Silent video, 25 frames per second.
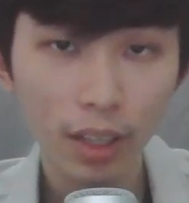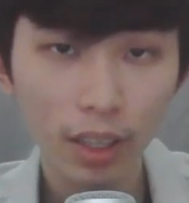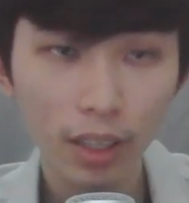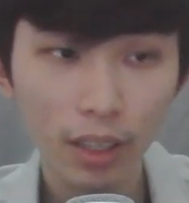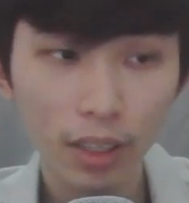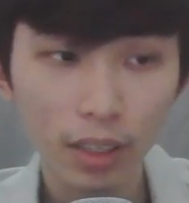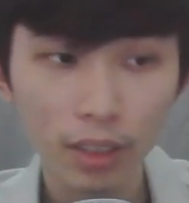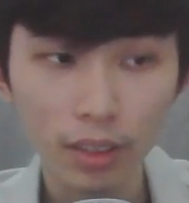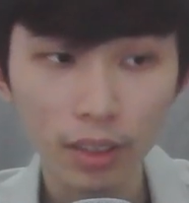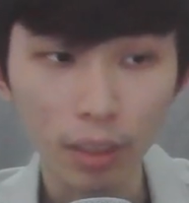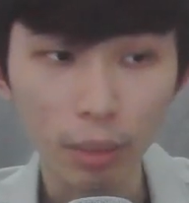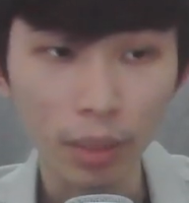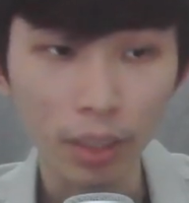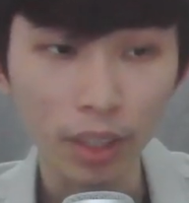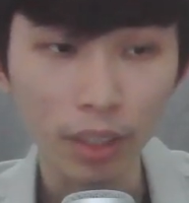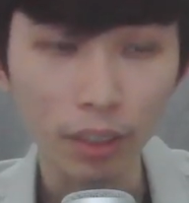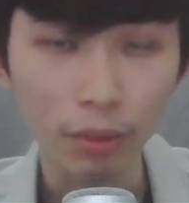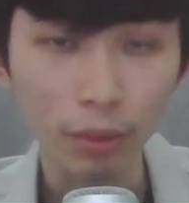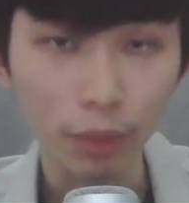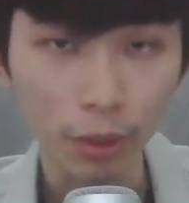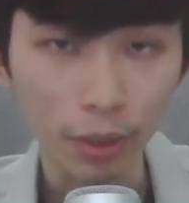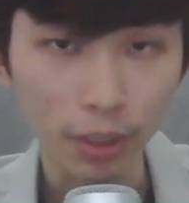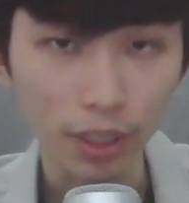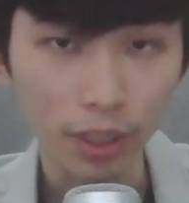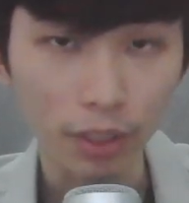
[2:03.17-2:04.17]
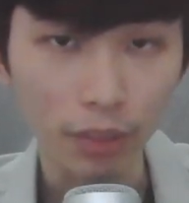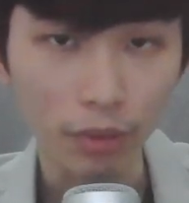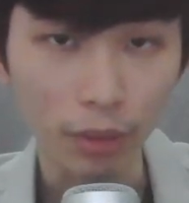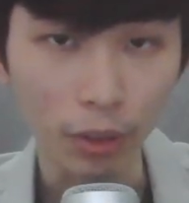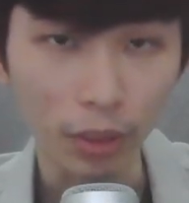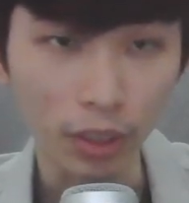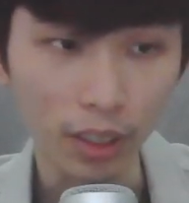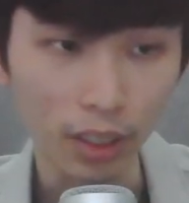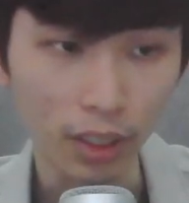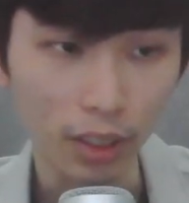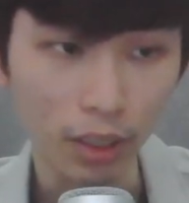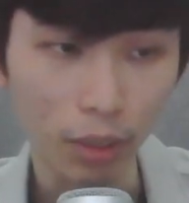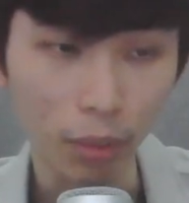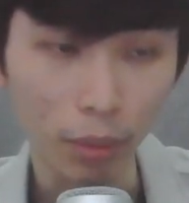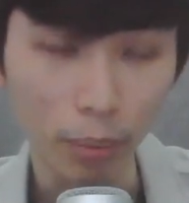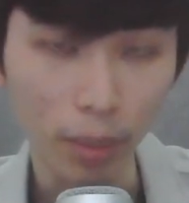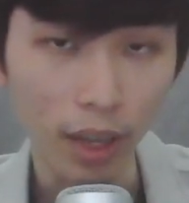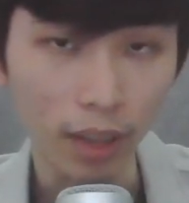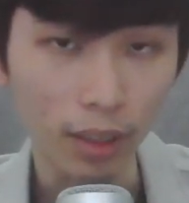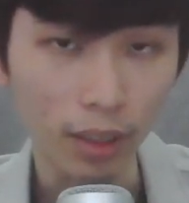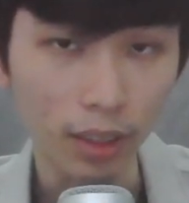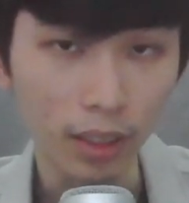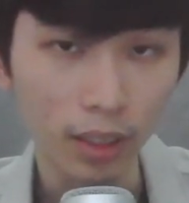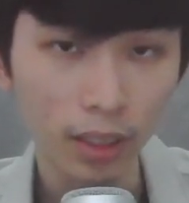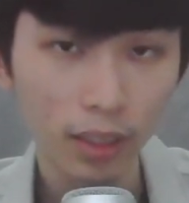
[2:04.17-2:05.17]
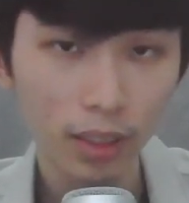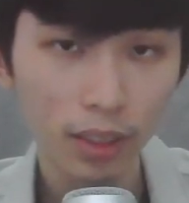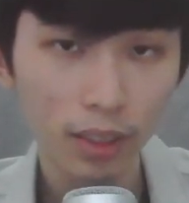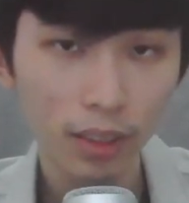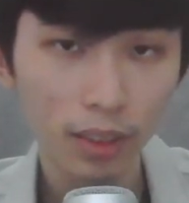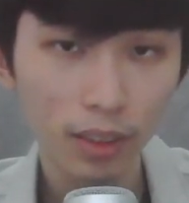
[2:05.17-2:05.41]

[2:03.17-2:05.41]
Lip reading: Somebody wrote it for the compiler.